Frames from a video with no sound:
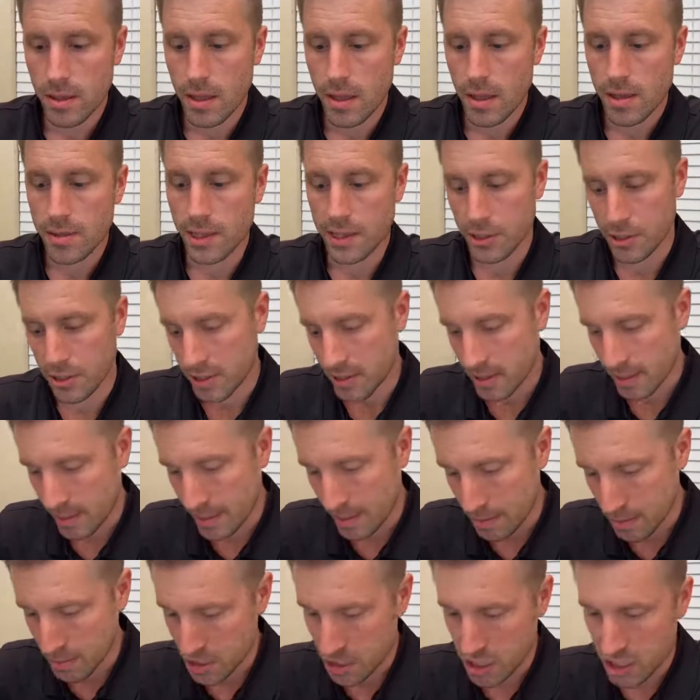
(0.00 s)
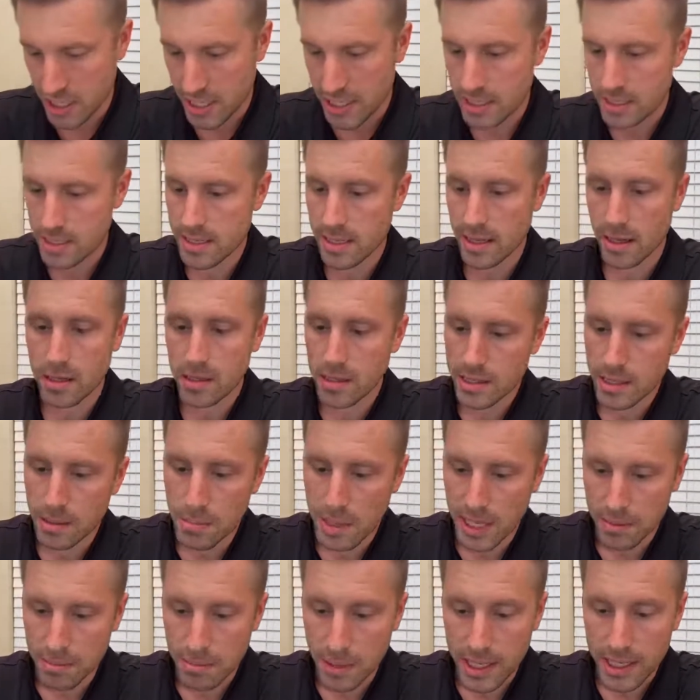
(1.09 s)
that you're going to get machines that aren't going to
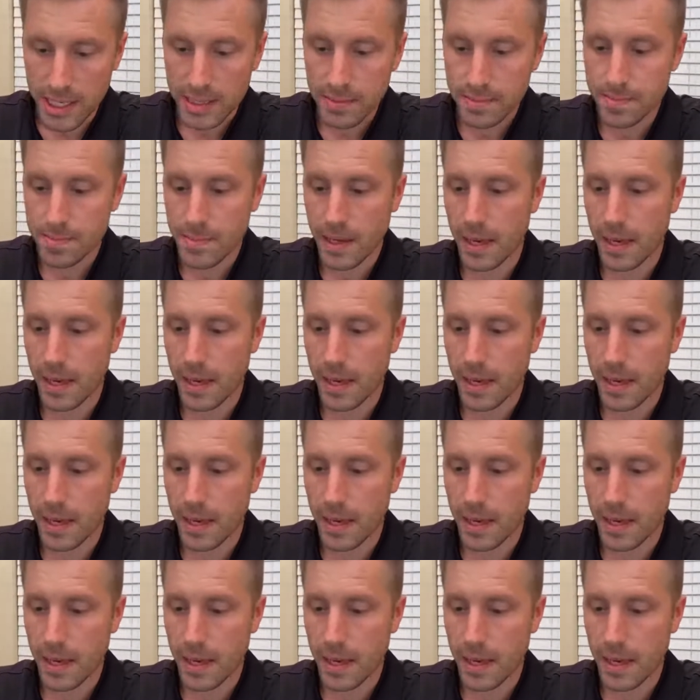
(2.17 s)
make money.